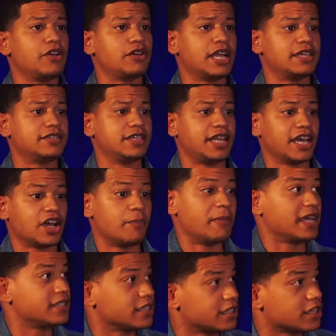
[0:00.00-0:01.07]
and I see like a
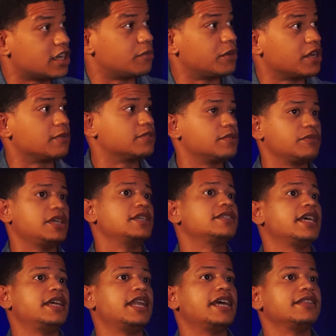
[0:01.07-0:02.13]
Mexican coming up to me and
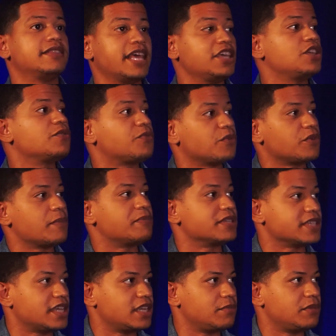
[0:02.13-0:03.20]
saying like, thank you for
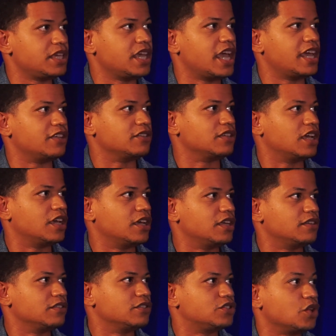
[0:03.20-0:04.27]
representing me
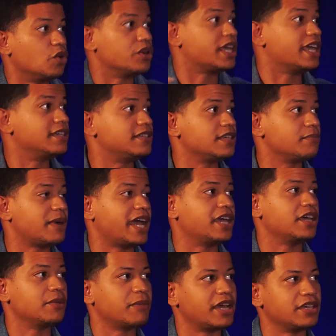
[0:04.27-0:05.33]
and showcasing
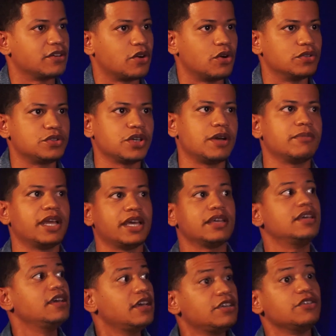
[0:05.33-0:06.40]
my culture, I'm
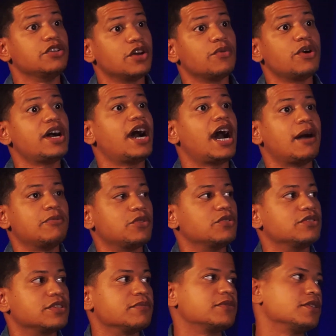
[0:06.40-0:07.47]
like, you know what? I'm doing
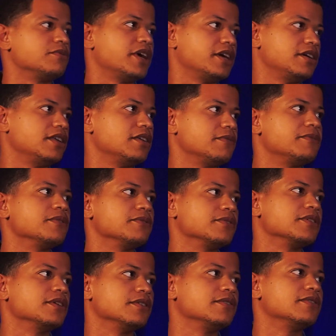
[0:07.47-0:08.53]
something right. And it feels
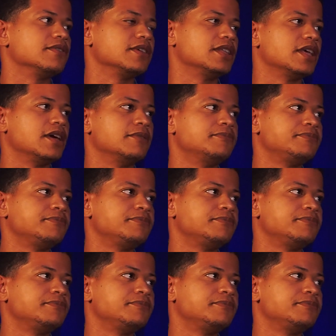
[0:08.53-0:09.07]
good to see that.